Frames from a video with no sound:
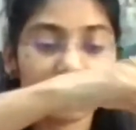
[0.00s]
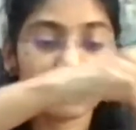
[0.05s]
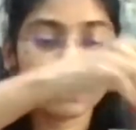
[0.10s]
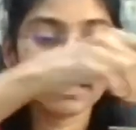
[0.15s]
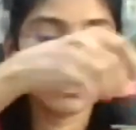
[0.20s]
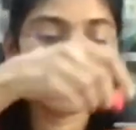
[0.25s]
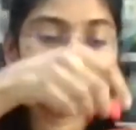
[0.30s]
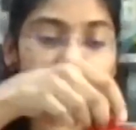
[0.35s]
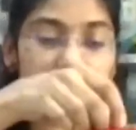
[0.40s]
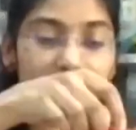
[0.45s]

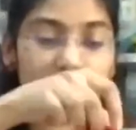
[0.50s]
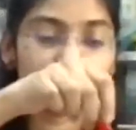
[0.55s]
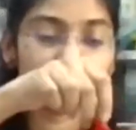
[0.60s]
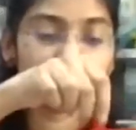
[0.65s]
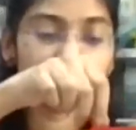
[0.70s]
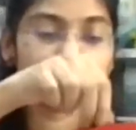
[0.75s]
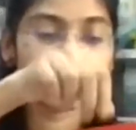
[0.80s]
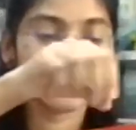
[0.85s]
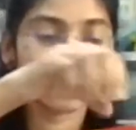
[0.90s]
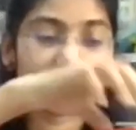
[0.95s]
in the
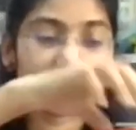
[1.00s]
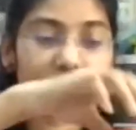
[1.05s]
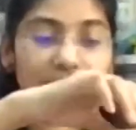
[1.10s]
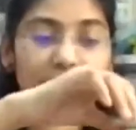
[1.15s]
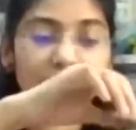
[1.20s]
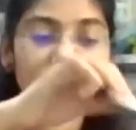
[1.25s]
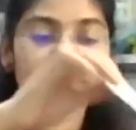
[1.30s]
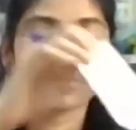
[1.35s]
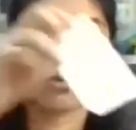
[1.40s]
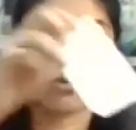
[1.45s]
initial
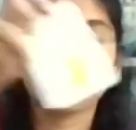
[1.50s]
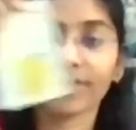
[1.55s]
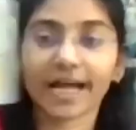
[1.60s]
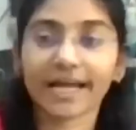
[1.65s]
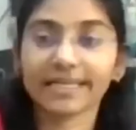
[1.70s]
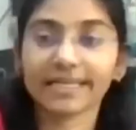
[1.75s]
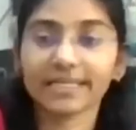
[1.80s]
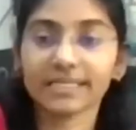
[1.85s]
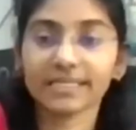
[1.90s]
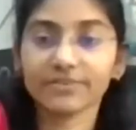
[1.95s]
stages of
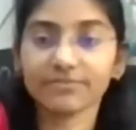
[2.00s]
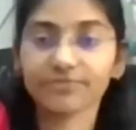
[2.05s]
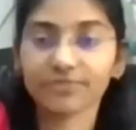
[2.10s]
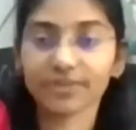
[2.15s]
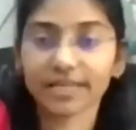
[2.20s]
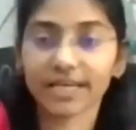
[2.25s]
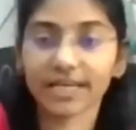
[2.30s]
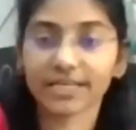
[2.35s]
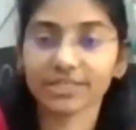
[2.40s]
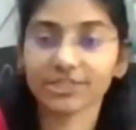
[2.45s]

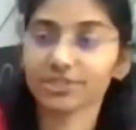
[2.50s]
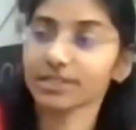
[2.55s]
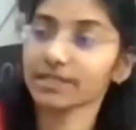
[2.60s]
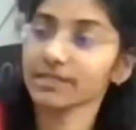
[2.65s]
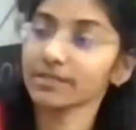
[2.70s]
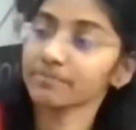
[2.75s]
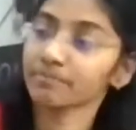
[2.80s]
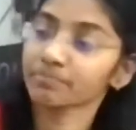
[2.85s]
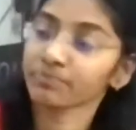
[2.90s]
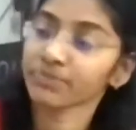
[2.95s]

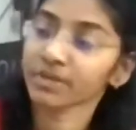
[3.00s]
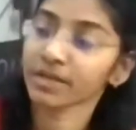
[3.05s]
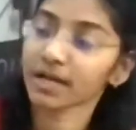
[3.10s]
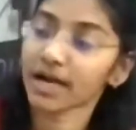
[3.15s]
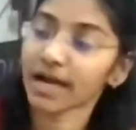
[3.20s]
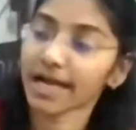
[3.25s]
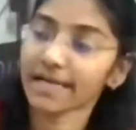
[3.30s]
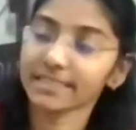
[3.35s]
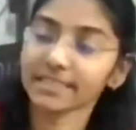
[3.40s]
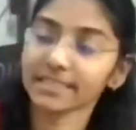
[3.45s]
identification,
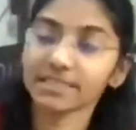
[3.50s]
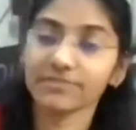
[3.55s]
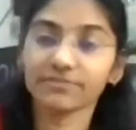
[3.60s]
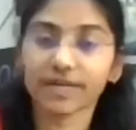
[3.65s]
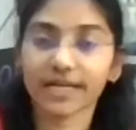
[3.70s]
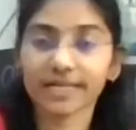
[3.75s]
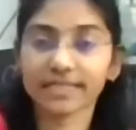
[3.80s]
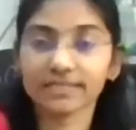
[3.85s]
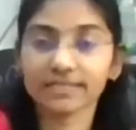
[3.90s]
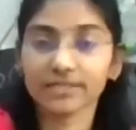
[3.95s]

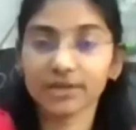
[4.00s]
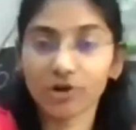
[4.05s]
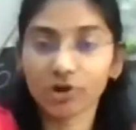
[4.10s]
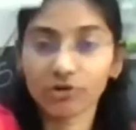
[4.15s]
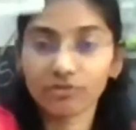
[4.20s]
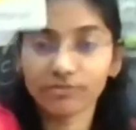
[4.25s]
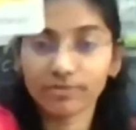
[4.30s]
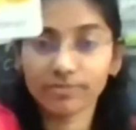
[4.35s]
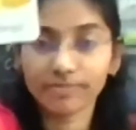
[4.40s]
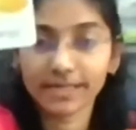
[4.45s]
identifying the
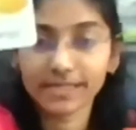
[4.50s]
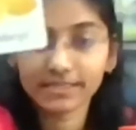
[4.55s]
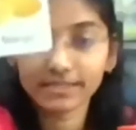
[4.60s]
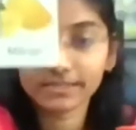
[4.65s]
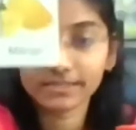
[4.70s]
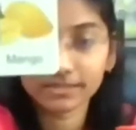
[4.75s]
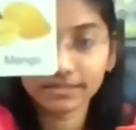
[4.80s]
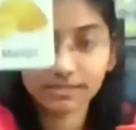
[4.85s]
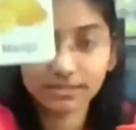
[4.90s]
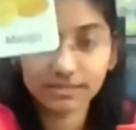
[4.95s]

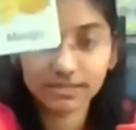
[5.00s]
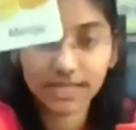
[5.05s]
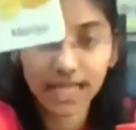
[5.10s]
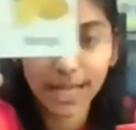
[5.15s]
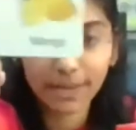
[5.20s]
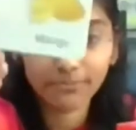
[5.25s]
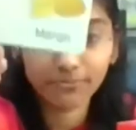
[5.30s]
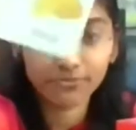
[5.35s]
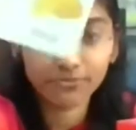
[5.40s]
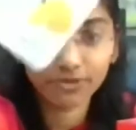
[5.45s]
alphabets. This is
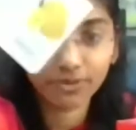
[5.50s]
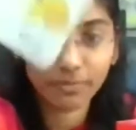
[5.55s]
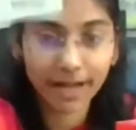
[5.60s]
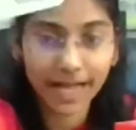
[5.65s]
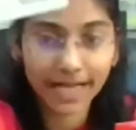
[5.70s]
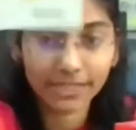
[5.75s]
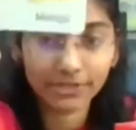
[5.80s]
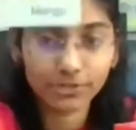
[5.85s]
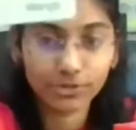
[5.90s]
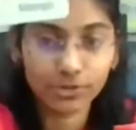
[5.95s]
M for
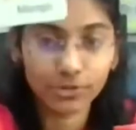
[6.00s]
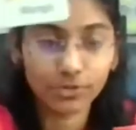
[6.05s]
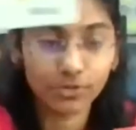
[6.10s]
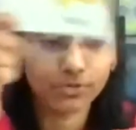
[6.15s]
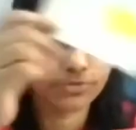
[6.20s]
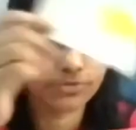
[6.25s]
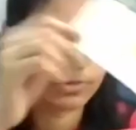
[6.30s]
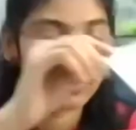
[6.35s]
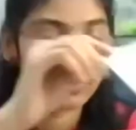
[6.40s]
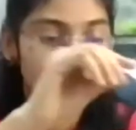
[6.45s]

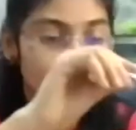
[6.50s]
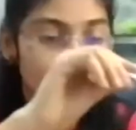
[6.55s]
mango.